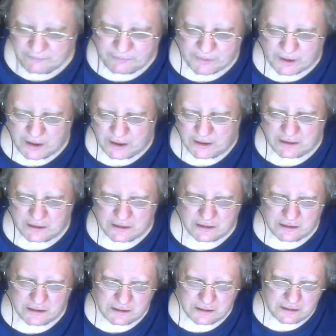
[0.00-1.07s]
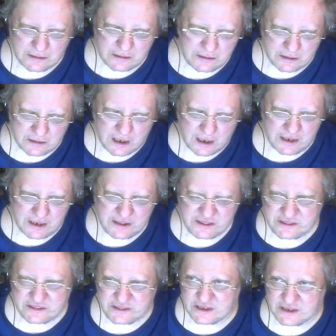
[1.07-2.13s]
but I
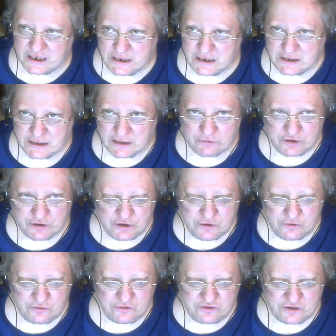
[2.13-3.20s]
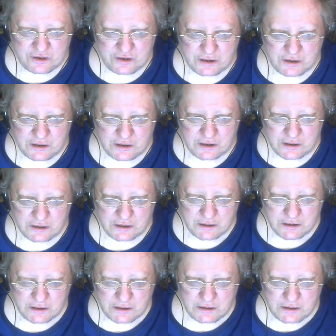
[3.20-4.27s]
think they were using
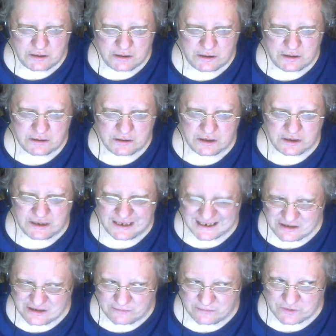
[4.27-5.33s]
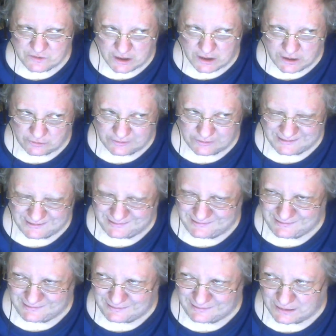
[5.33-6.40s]
the NXIVM title in
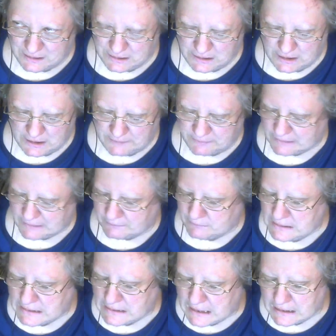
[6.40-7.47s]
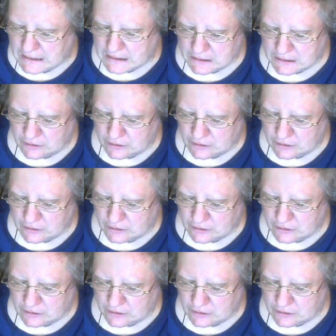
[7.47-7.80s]
1998, but I'm not 100%.